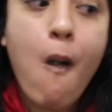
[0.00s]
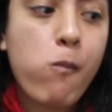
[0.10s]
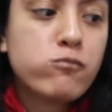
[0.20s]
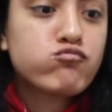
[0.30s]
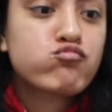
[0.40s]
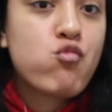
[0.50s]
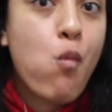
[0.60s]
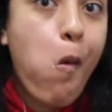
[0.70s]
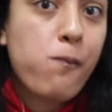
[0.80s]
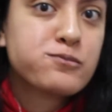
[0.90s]
Mm.
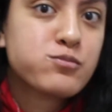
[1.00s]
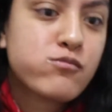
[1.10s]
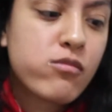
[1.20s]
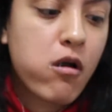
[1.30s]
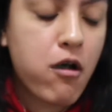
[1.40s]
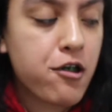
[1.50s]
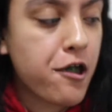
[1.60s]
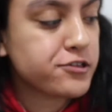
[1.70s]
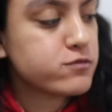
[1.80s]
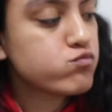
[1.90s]
Okay,
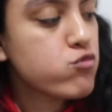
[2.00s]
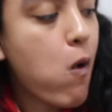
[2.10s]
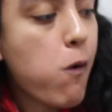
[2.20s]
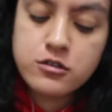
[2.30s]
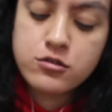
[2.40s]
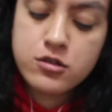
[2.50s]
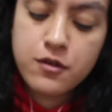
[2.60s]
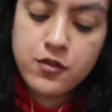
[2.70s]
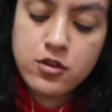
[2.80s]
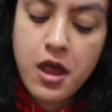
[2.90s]
guys. Shout-out
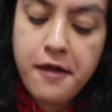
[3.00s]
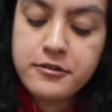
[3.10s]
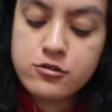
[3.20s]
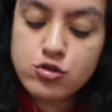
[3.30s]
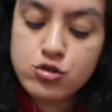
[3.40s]
of the day goes